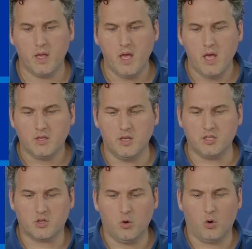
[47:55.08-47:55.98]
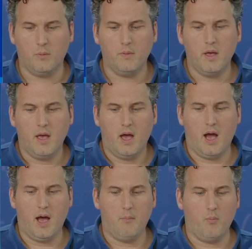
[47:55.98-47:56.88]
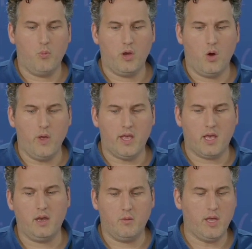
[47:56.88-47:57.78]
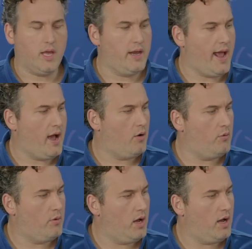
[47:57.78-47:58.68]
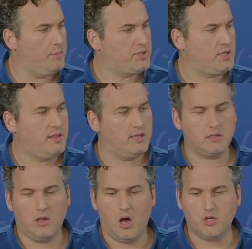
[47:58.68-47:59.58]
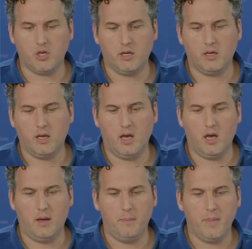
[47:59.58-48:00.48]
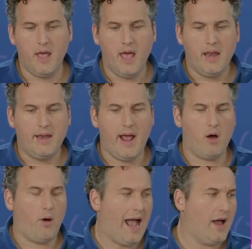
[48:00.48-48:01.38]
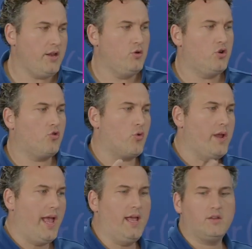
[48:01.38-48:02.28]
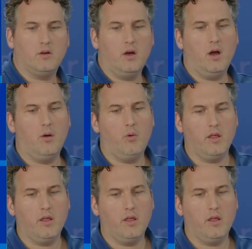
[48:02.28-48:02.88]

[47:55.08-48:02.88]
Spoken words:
So this is cool. We can now see this launching. Now, how do you create one of